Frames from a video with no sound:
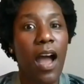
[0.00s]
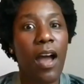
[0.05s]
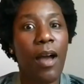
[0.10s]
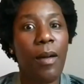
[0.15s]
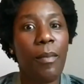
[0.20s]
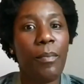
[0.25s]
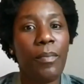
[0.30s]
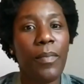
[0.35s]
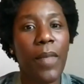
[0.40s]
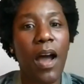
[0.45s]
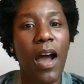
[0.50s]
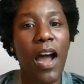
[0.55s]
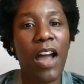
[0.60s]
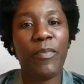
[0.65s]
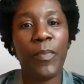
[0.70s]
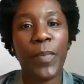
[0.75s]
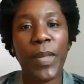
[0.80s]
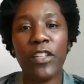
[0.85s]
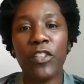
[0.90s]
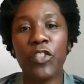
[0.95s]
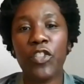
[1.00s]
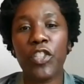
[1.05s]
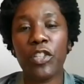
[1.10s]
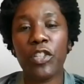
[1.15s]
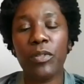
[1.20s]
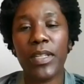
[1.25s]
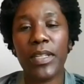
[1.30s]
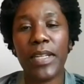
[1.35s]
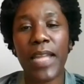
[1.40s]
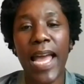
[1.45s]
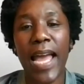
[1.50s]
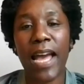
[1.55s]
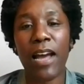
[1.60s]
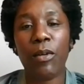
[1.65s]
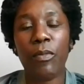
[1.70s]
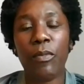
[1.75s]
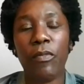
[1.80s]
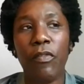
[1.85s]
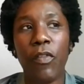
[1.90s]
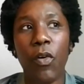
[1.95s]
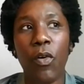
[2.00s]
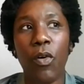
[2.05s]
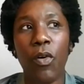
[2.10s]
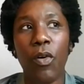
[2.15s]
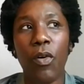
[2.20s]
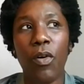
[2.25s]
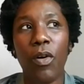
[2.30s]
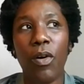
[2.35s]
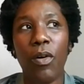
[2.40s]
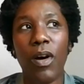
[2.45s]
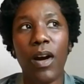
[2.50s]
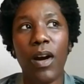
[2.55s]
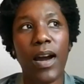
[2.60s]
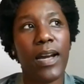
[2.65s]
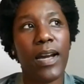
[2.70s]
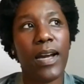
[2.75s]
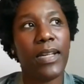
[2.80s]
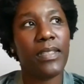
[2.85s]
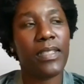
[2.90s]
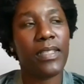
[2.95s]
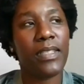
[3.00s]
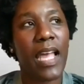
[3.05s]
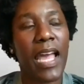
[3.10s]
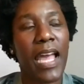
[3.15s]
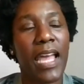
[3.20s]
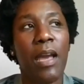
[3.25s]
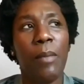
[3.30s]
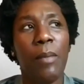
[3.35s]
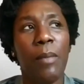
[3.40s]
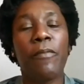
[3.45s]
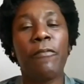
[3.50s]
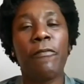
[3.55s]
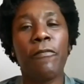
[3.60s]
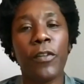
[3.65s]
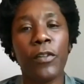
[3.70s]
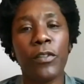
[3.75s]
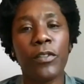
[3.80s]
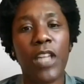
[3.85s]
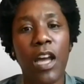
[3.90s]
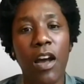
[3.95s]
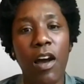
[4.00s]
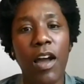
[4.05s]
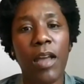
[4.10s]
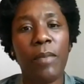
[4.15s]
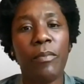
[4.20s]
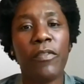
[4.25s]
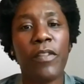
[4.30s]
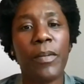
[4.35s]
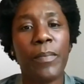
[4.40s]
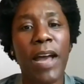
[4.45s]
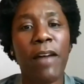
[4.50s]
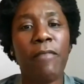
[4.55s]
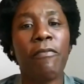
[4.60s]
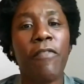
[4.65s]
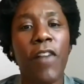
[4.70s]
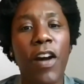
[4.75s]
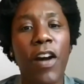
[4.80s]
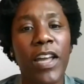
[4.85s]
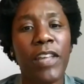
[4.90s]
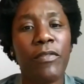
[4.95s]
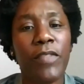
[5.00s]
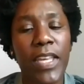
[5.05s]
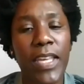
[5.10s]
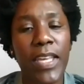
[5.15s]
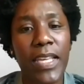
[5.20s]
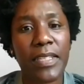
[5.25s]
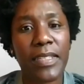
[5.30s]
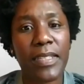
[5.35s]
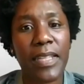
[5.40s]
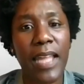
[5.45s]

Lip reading: I've been a jeweler now for, I'd say, full time for about 5 years